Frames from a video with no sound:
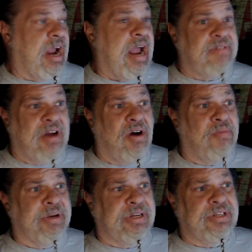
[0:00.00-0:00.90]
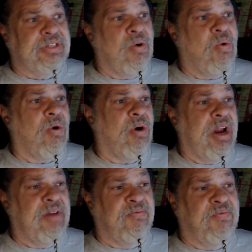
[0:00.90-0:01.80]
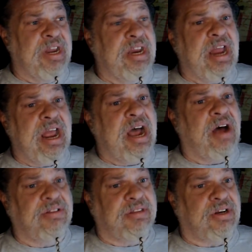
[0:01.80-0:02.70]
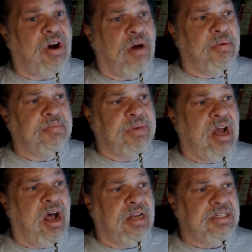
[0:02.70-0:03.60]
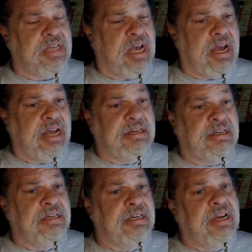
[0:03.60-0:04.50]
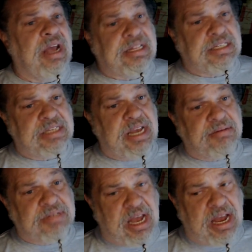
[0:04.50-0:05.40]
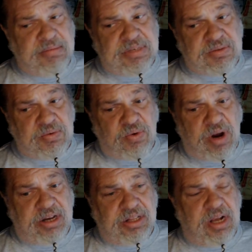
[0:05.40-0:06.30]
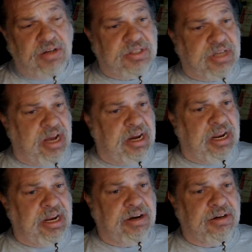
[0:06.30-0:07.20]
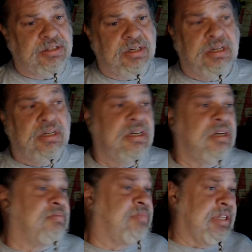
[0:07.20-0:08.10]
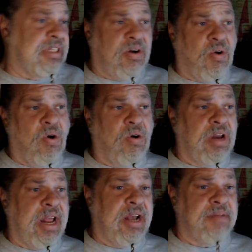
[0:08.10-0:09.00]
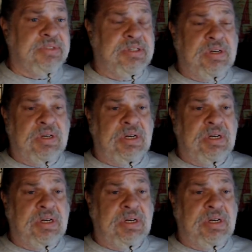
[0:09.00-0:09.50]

having to open the door and vent out the carbon monoxide at the same time as running those kind of heaters. But the oil lamps,